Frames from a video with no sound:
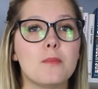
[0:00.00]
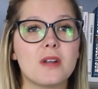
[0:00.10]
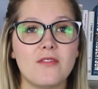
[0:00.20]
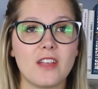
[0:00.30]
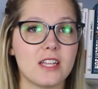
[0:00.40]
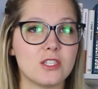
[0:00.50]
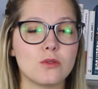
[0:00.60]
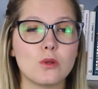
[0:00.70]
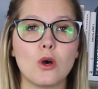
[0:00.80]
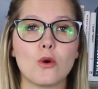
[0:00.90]
but if it gets you
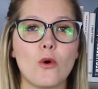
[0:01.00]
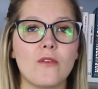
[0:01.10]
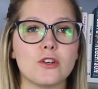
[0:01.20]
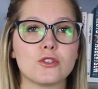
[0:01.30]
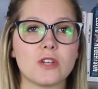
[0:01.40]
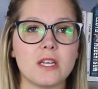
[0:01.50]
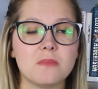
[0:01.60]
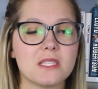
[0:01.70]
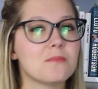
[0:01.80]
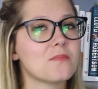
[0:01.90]
the logo of your
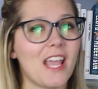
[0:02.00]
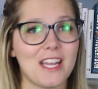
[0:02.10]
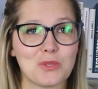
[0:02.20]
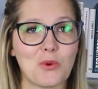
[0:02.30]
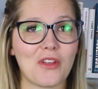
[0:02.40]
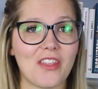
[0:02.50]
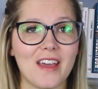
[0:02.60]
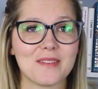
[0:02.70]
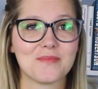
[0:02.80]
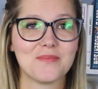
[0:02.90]
dreams, it's worth it.